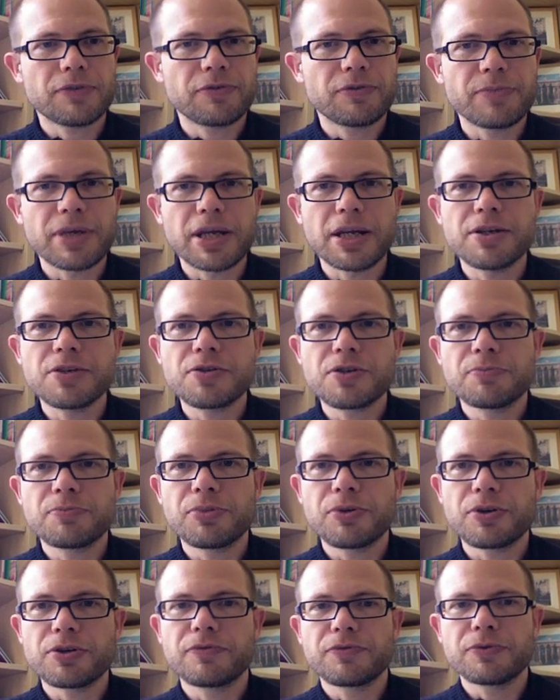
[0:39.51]
from an end-user
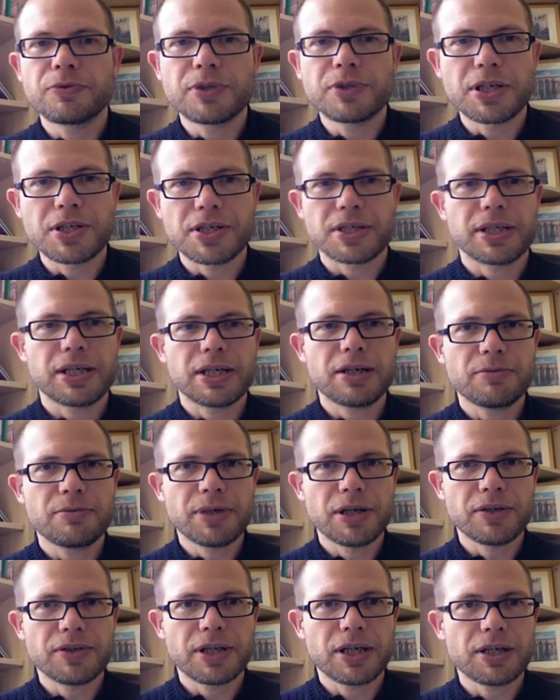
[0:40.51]
point of view, he doesn't care
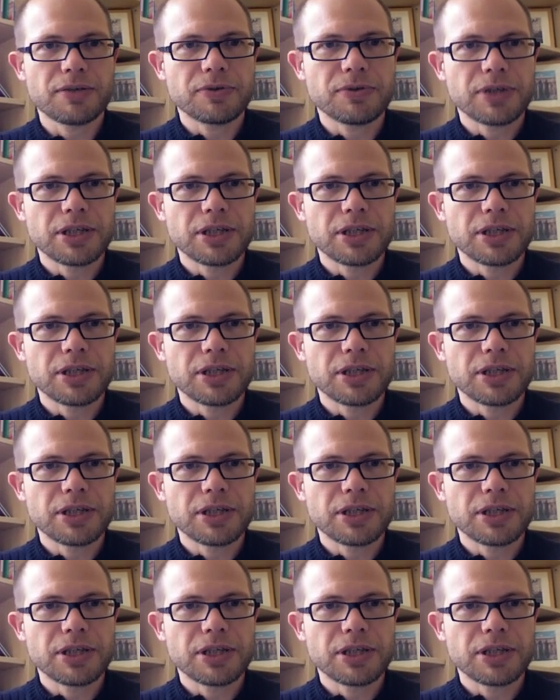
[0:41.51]
about that.